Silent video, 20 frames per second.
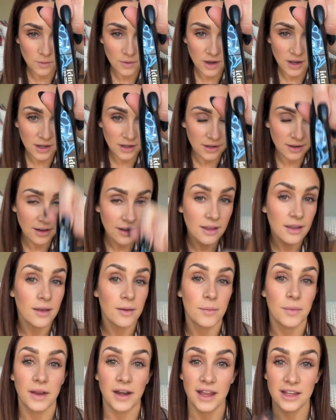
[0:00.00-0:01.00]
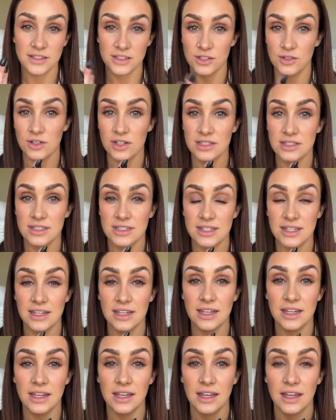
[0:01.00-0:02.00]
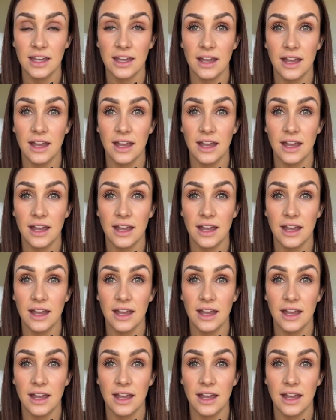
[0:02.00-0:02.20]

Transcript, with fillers: one, but as you can see,